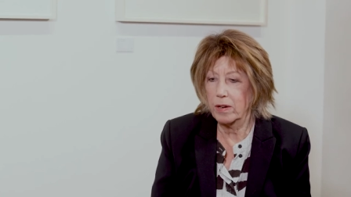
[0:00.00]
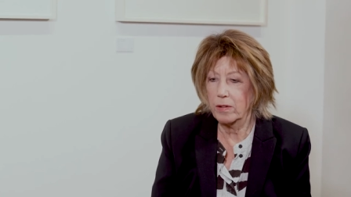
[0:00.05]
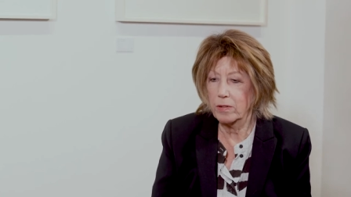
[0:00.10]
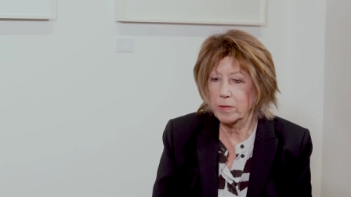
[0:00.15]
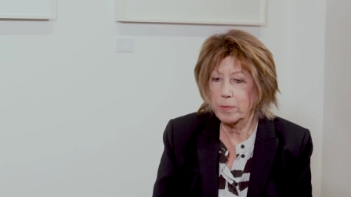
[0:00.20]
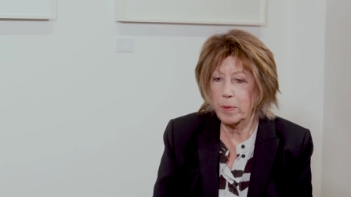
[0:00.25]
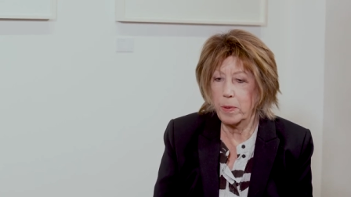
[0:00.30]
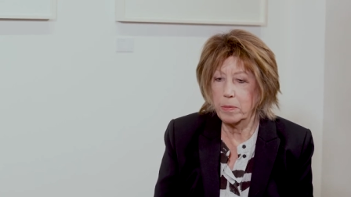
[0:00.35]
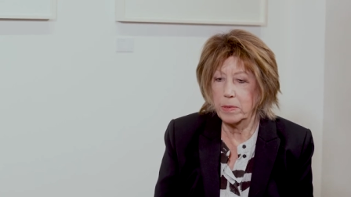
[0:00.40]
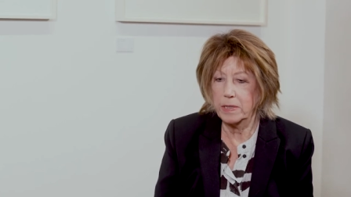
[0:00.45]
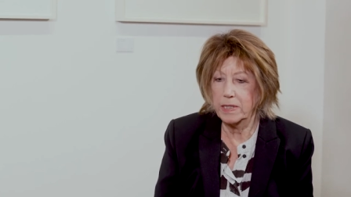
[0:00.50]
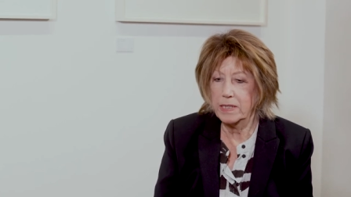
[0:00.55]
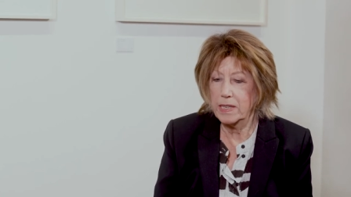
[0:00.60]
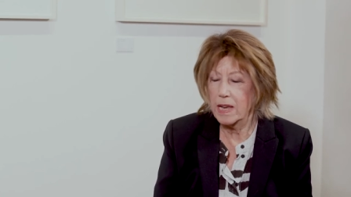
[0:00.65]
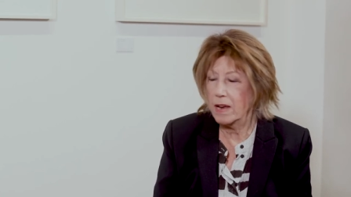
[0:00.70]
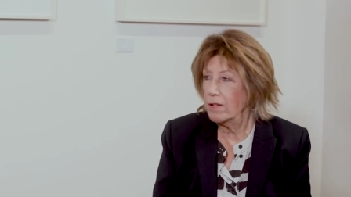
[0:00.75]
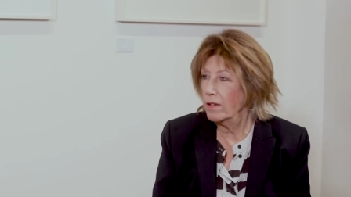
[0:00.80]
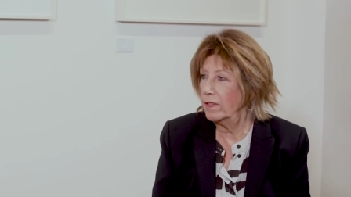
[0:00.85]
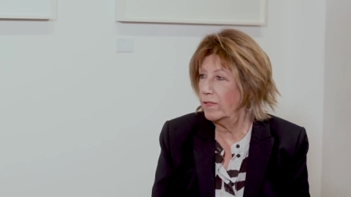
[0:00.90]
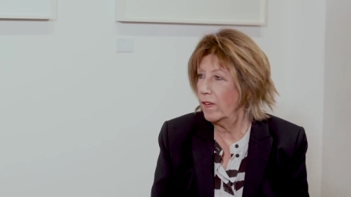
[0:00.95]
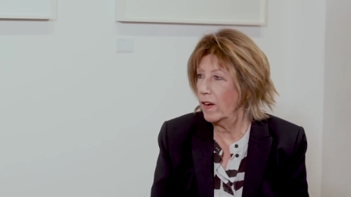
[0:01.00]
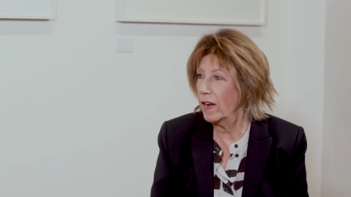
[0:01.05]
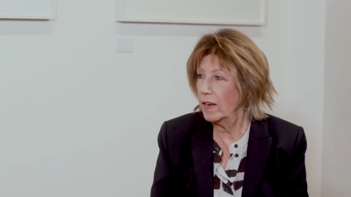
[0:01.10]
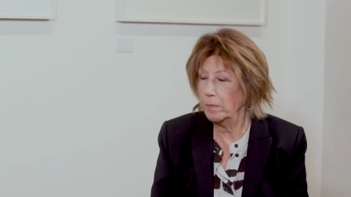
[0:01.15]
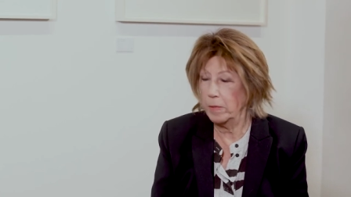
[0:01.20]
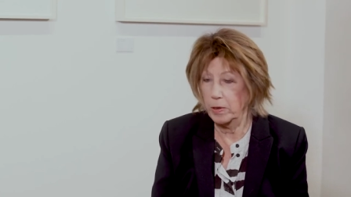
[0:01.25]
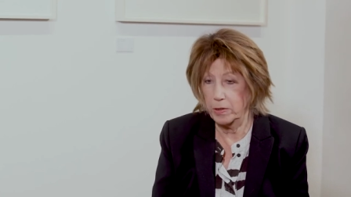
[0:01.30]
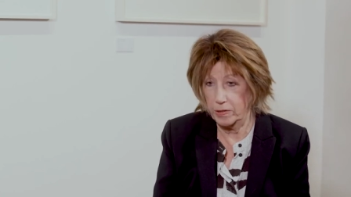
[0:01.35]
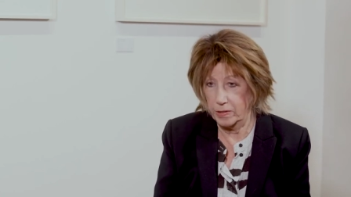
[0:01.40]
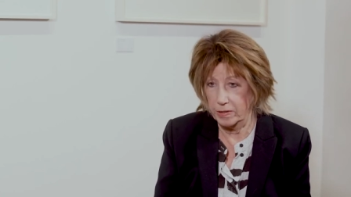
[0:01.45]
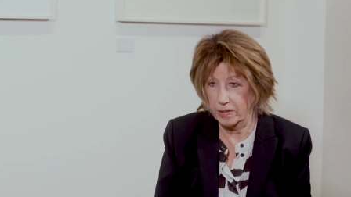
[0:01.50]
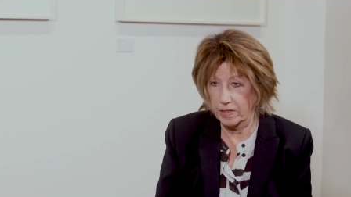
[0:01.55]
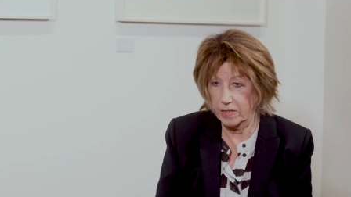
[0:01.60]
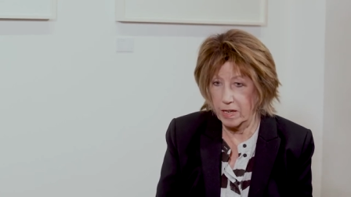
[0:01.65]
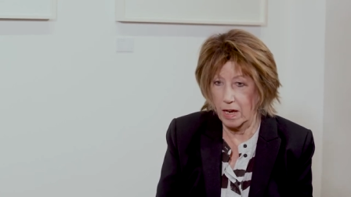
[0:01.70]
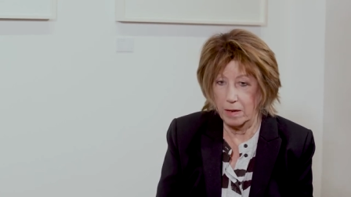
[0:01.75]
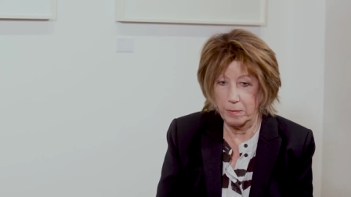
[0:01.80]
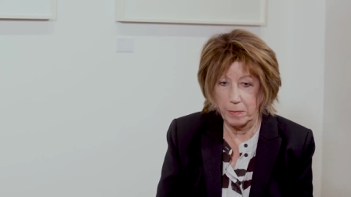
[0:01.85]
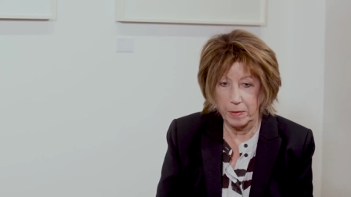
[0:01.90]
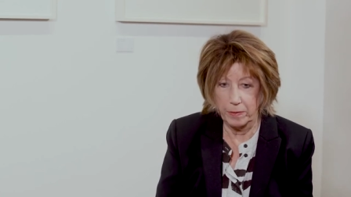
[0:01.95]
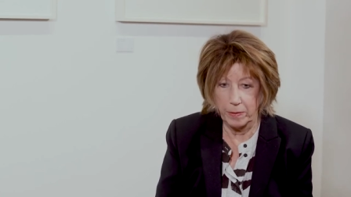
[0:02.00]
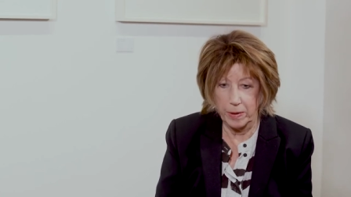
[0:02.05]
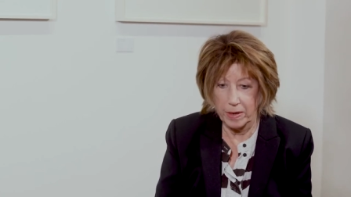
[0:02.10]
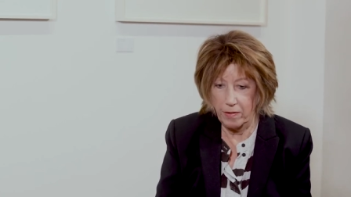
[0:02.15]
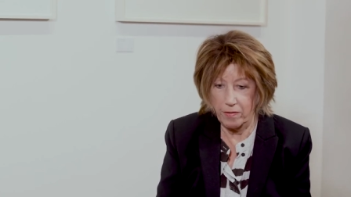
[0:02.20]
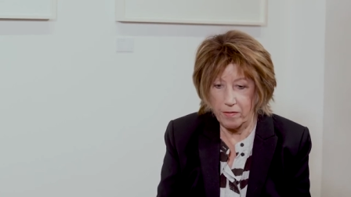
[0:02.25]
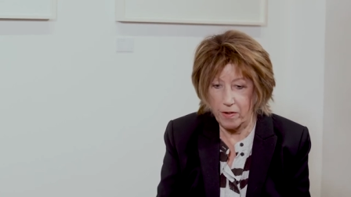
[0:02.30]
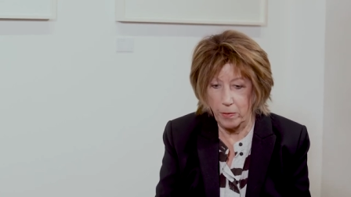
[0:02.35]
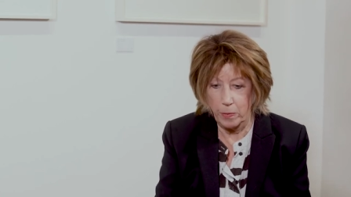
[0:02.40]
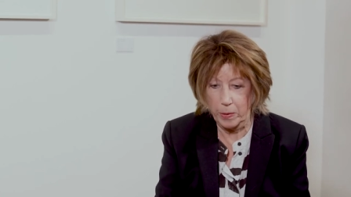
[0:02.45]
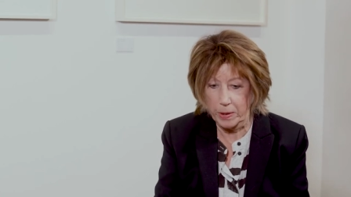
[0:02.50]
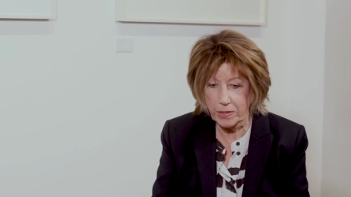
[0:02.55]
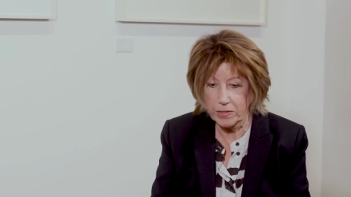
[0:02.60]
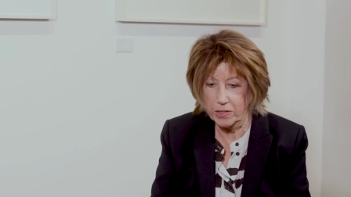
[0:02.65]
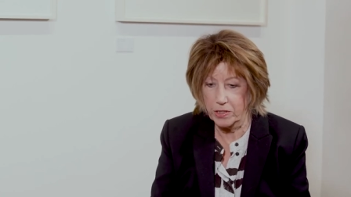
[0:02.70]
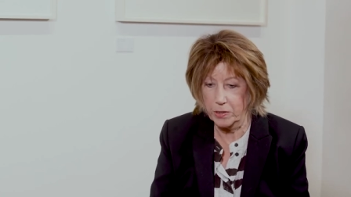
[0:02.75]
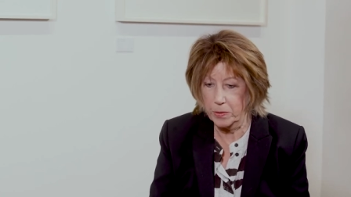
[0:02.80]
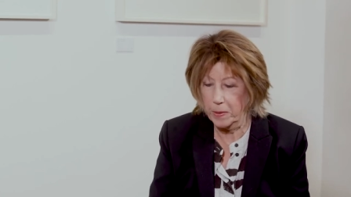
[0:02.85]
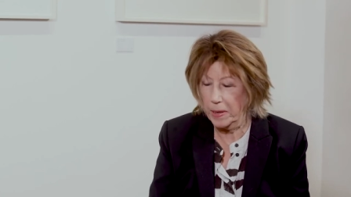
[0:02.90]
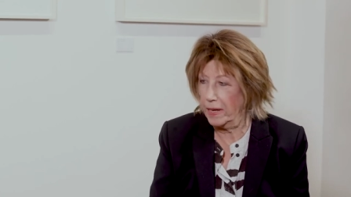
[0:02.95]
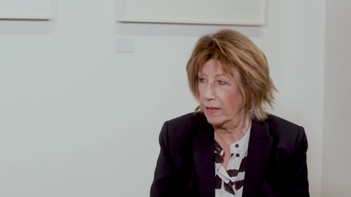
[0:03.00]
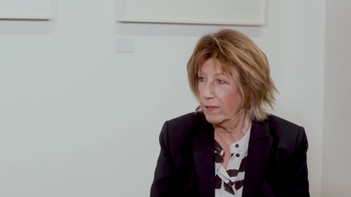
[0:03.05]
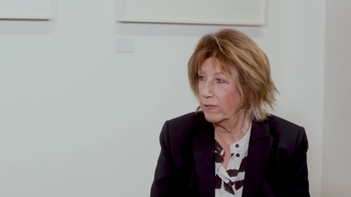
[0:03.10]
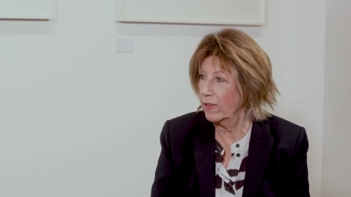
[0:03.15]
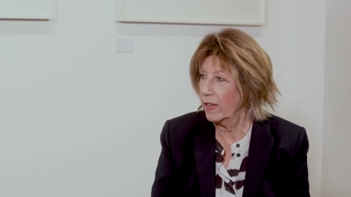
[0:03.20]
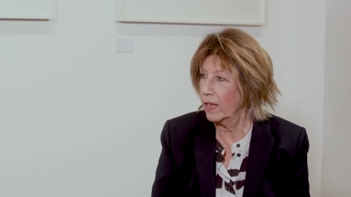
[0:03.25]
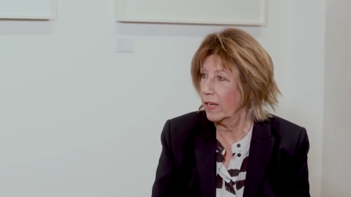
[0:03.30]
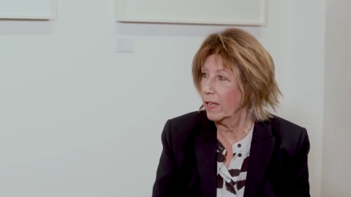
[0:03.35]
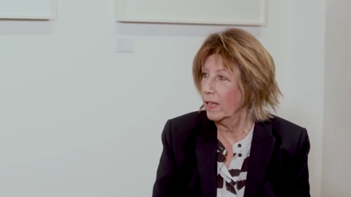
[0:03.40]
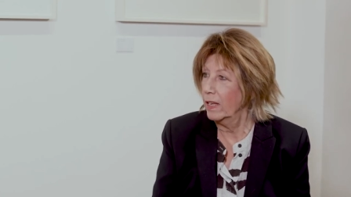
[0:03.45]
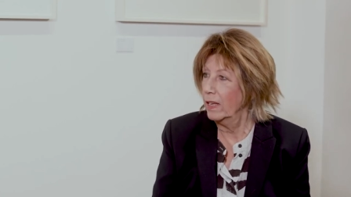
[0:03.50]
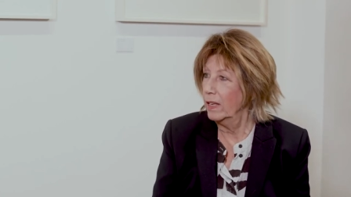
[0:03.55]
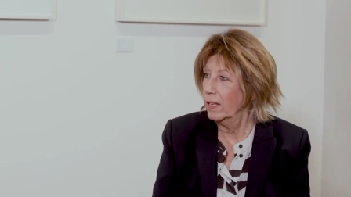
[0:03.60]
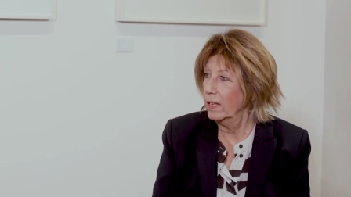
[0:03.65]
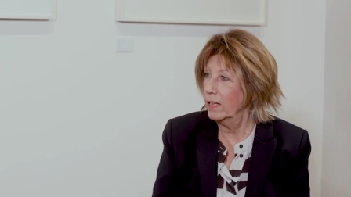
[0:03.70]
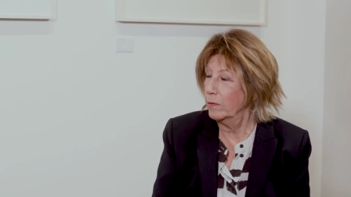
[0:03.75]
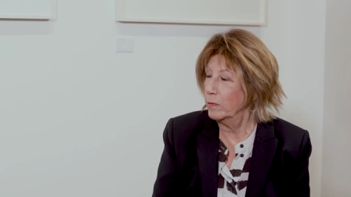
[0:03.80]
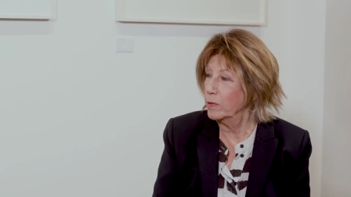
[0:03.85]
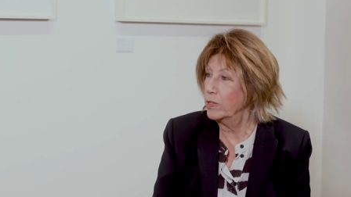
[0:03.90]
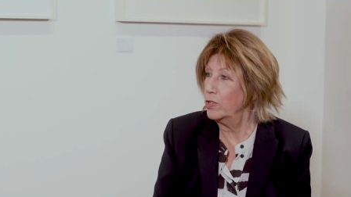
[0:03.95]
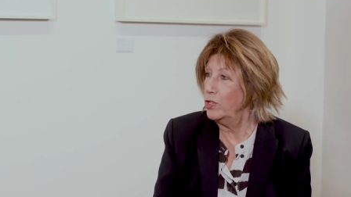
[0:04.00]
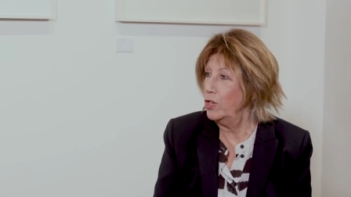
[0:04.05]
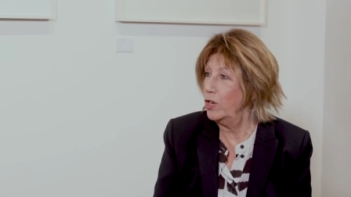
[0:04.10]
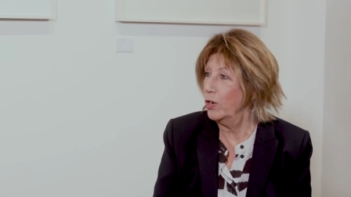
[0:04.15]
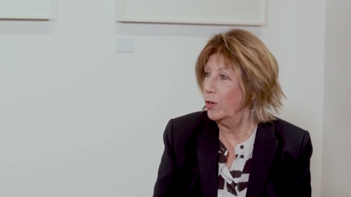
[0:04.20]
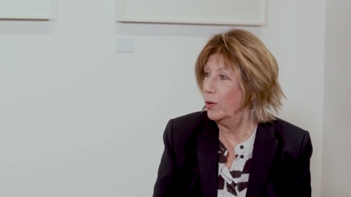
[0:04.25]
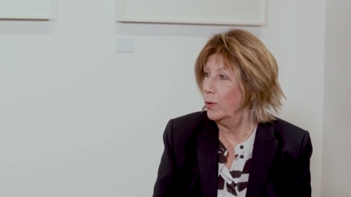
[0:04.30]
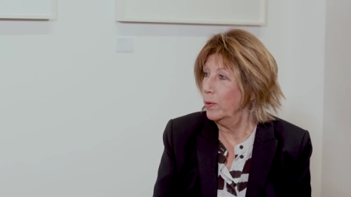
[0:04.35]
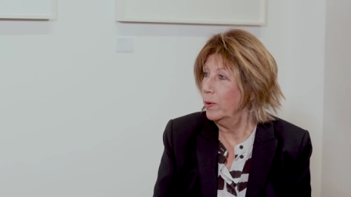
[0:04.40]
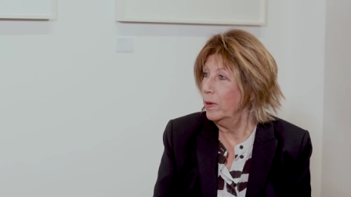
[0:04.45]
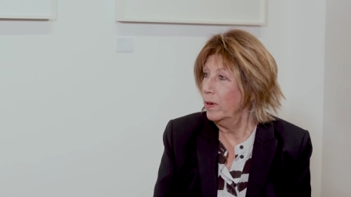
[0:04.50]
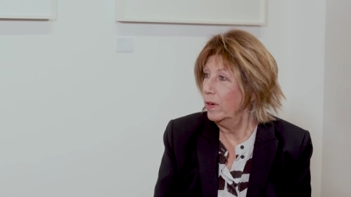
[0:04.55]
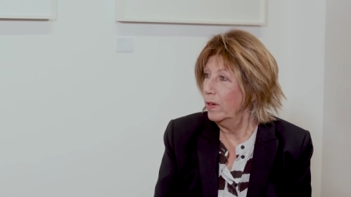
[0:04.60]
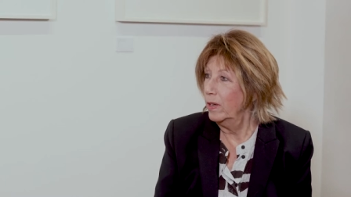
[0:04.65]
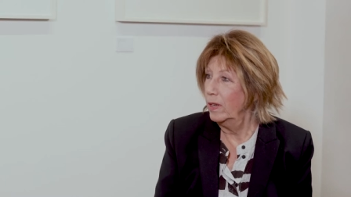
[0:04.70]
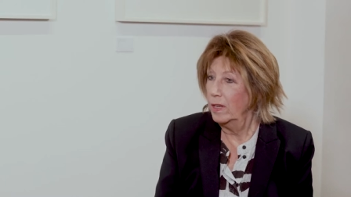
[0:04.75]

I was probably terrified most of the time. And whenever I went to do anything, it was new.